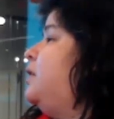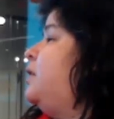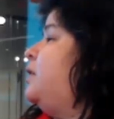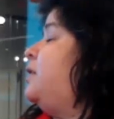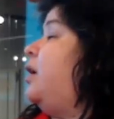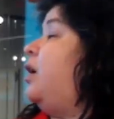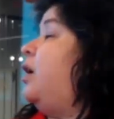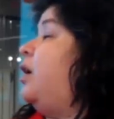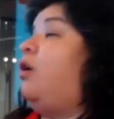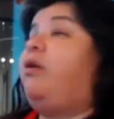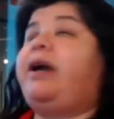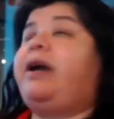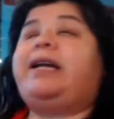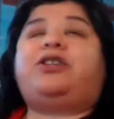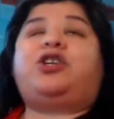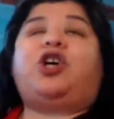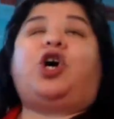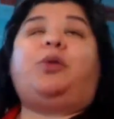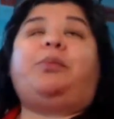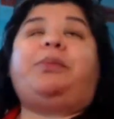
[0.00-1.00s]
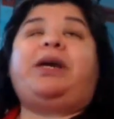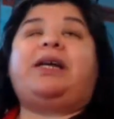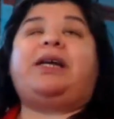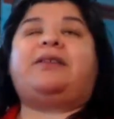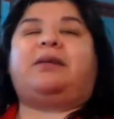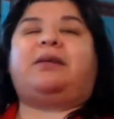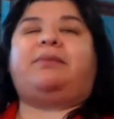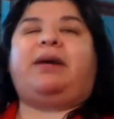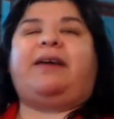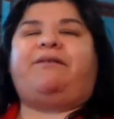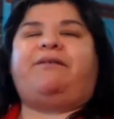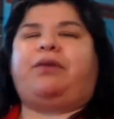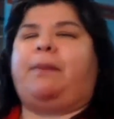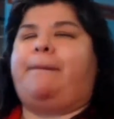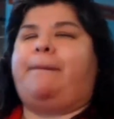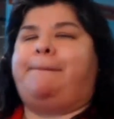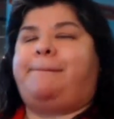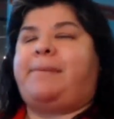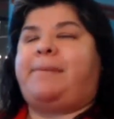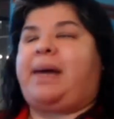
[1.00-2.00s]
So it told me some
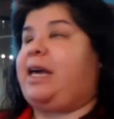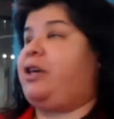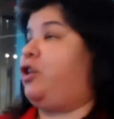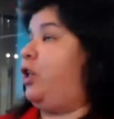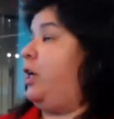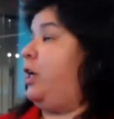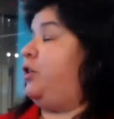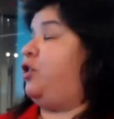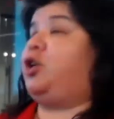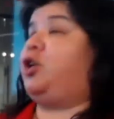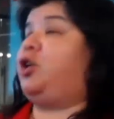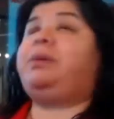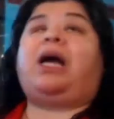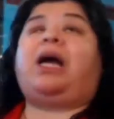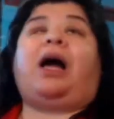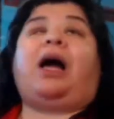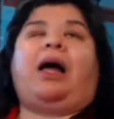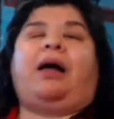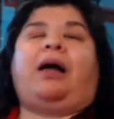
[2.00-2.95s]
information. It told me